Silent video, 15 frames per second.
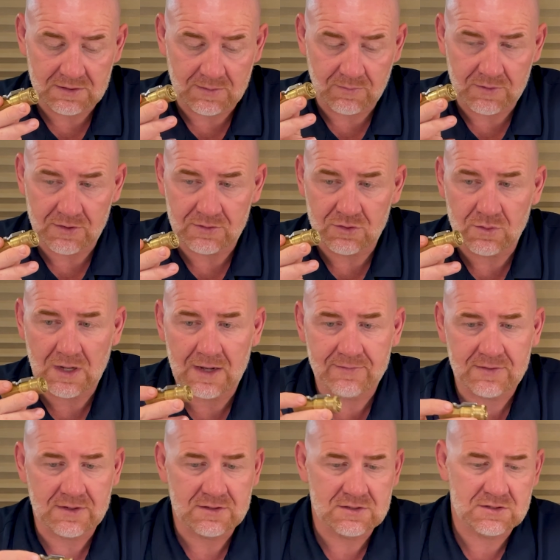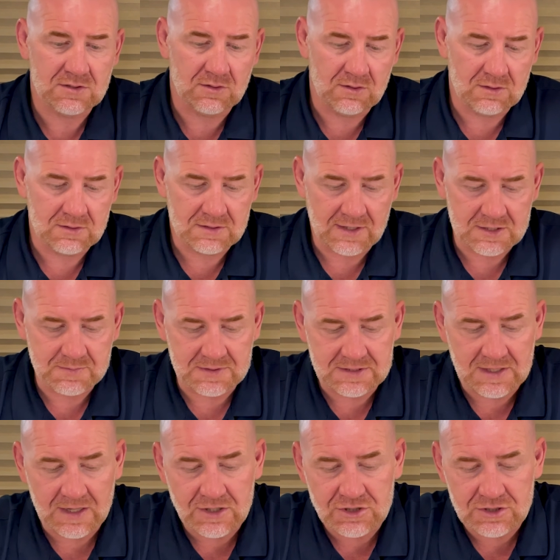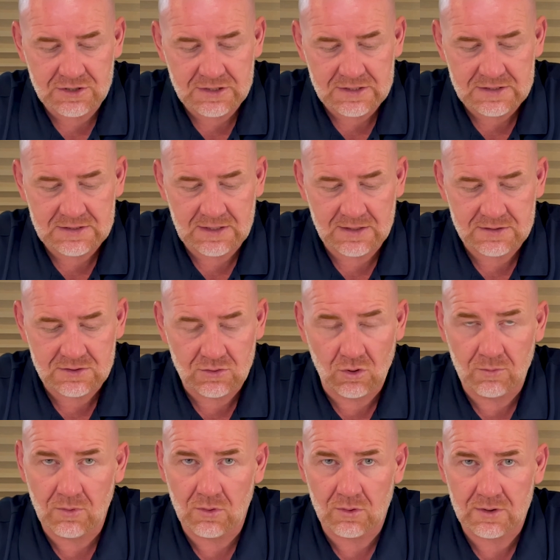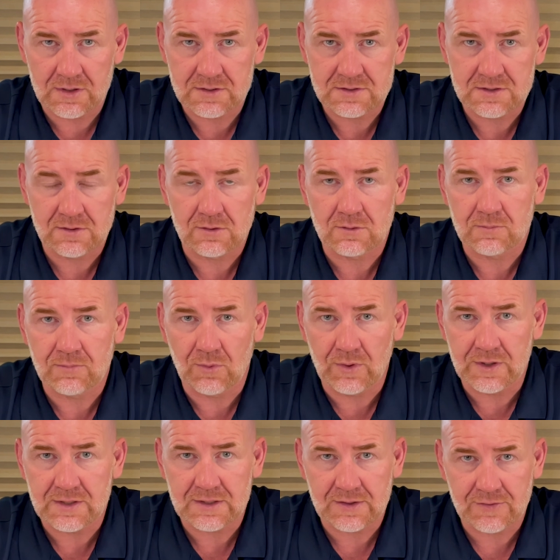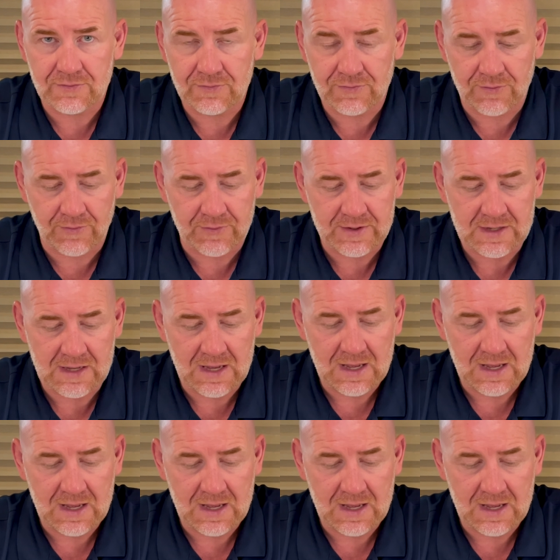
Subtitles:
and when you do have it installed, the expectation is that it's no more than 0.3